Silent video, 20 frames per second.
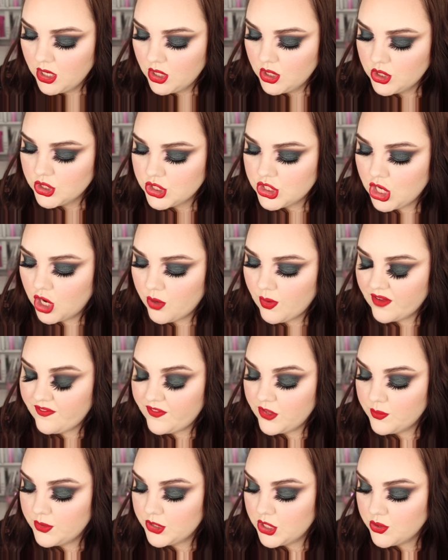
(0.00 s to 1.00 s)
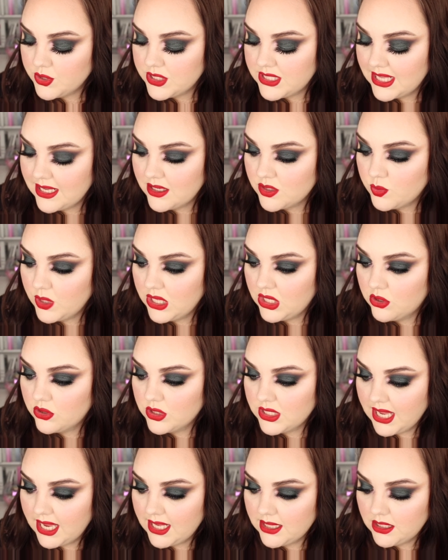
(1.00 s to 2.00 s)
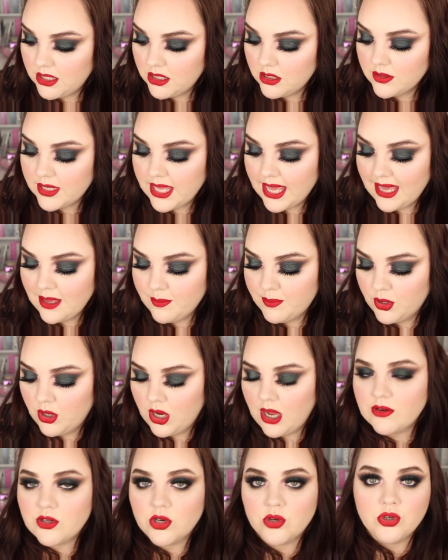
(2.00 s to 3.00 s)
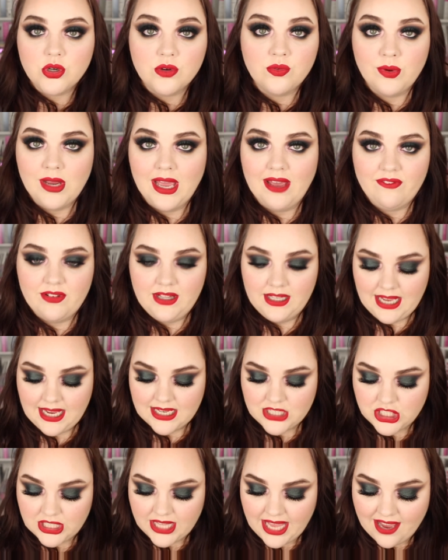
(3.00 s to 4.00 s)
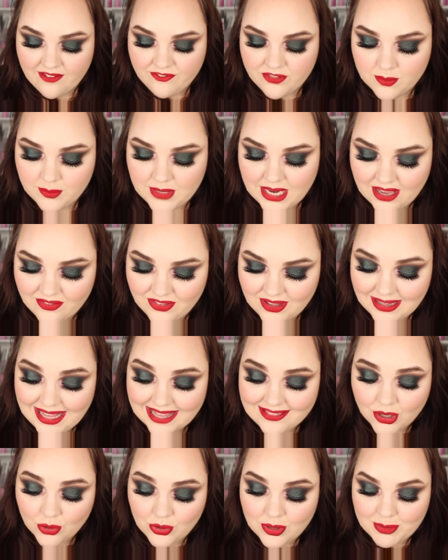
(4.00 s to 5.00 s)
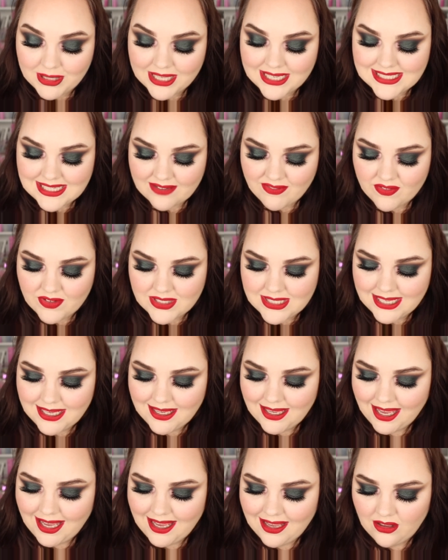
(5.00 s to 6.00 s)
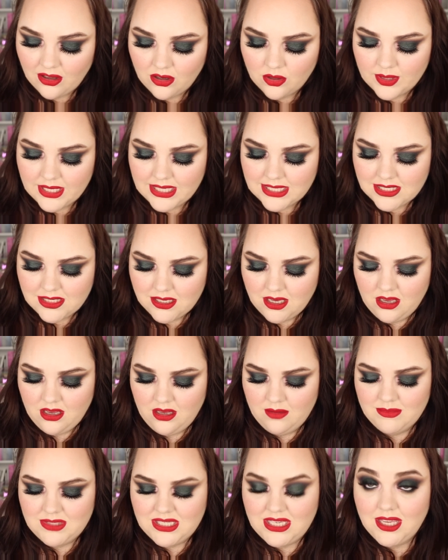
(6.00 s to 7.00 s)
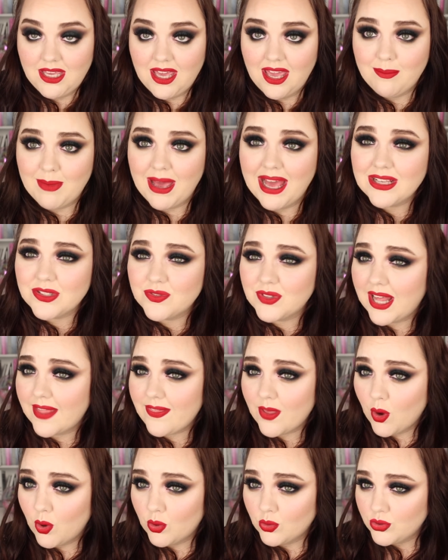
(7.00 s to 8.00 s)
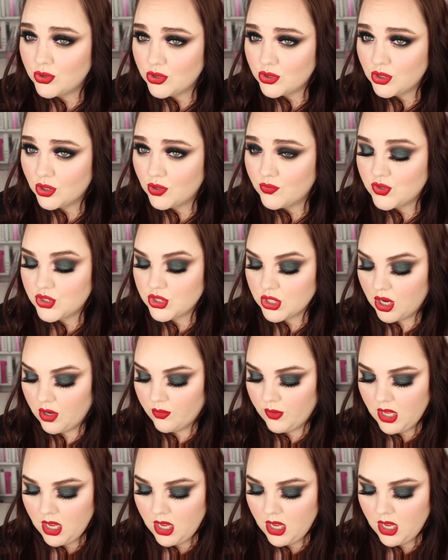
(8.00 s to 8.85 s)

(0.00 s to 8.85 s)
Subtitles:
So a few of those things we could get in the UK, but I don't know if we actually have them now. They're like, the only place I've ever seen cargo is TK Maxx, like the old stuff. So